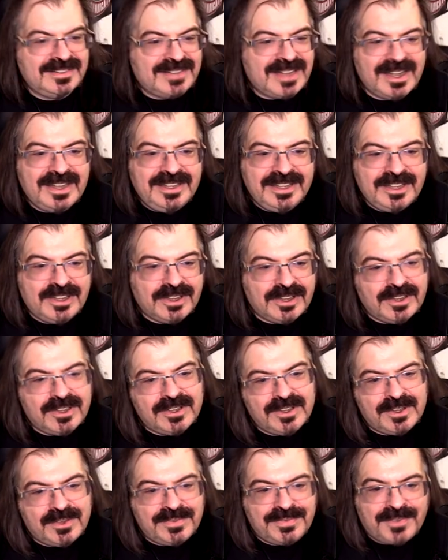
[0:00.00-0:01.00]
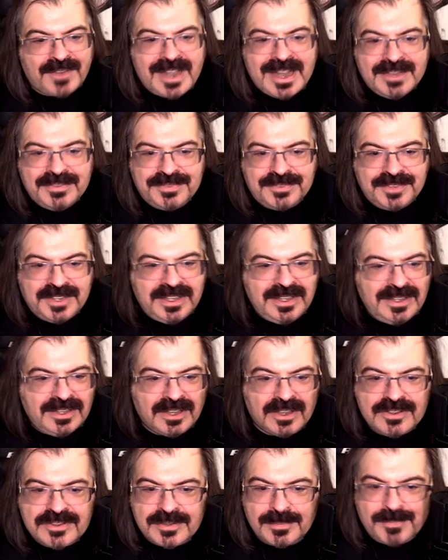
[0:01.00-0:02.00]
Tiny girl, 5 feet,
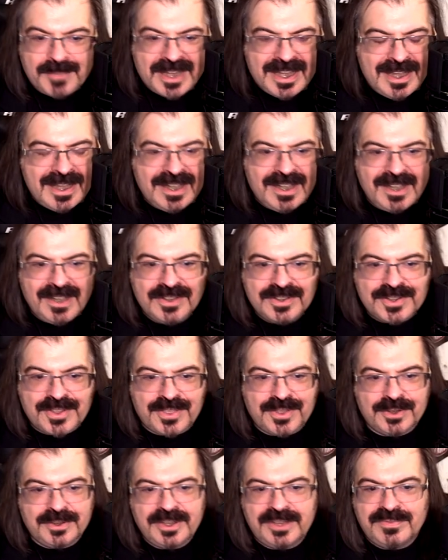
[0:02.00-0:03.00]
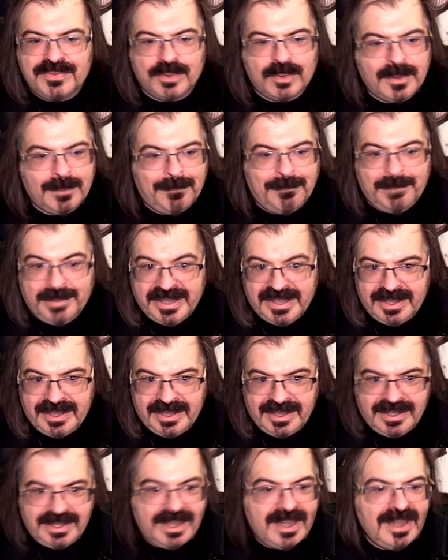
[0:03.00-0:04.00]
100 pounds,
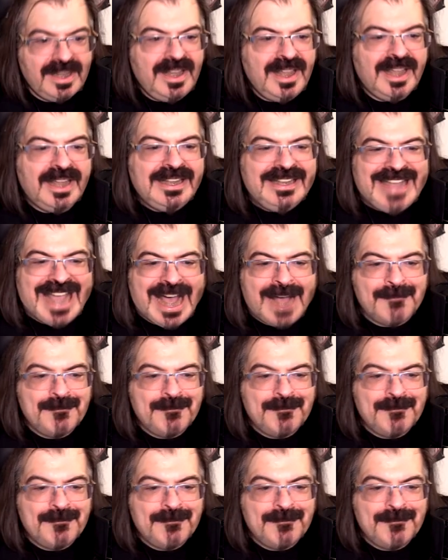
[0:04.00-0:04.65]
34B. Yeah.